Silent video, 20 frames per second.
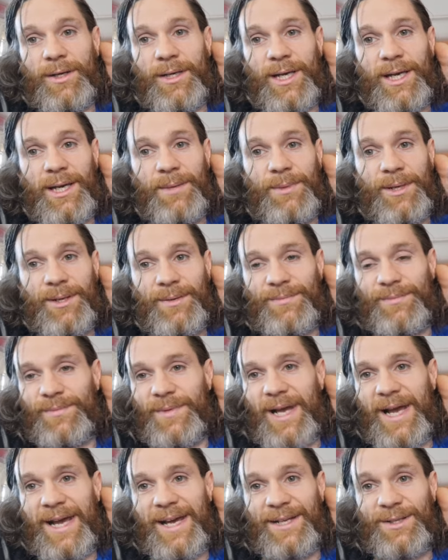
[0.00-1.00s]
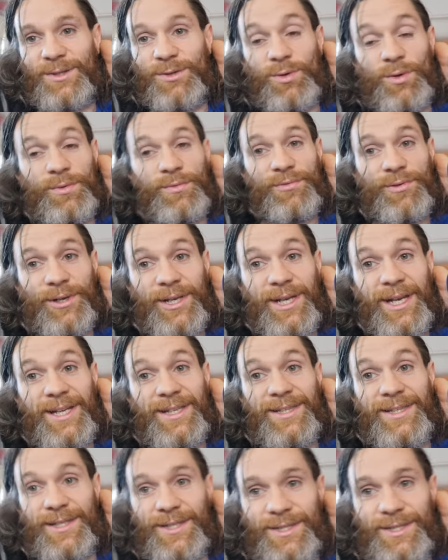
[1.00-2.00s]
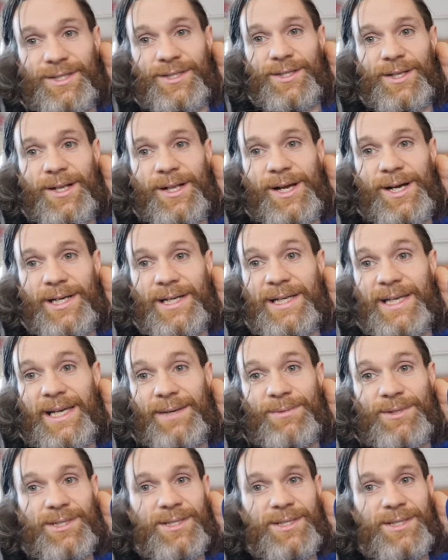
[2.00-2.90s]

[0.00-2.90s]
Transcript: game. And don't forget, this is a long game.